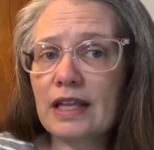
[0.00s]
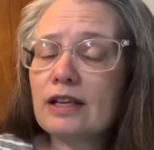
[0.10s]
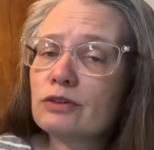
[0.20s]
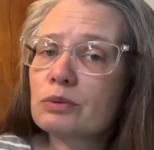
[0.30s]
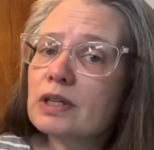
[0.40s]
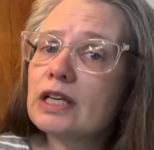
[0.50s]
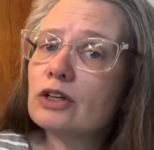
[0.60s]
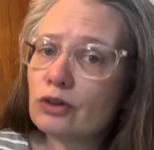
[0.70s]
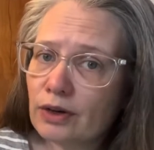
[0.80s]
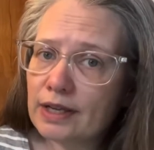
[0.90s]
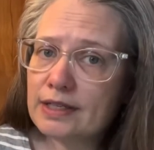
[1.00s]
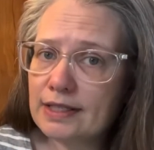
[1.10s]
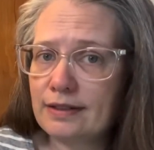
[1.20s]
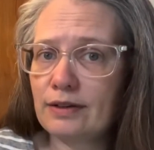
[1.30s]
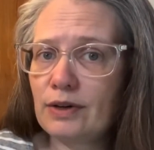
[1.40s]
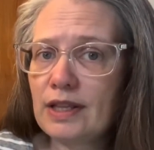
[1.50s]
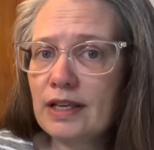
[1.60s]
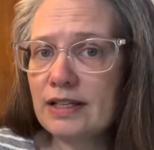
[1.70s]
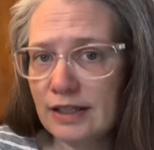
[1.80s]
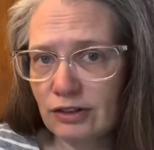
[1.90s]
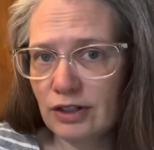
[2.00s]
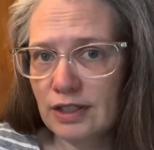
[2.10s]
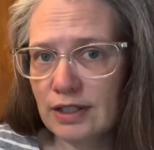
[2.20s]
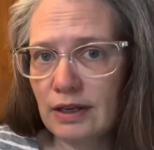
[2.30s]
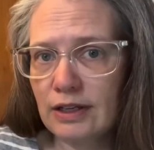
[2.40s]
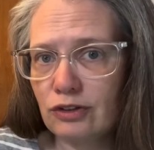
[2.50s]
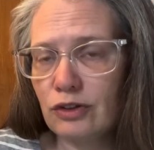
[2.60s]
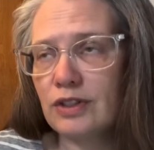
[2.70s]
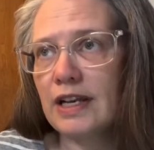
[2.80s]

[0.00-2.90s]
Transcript: is really good considering the condition issues it